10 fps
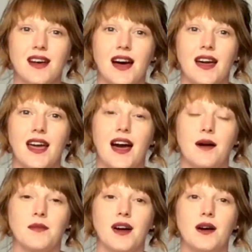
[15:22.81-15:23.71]
I
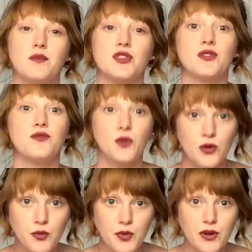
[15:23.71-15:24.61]
am up to the
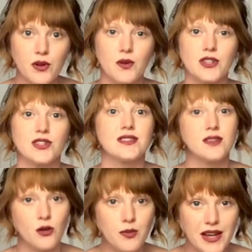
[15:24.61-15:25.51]
4th book, which is
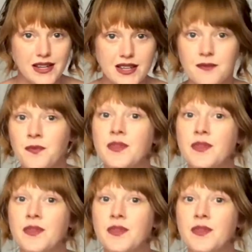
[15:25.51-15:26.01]
Soulbinder.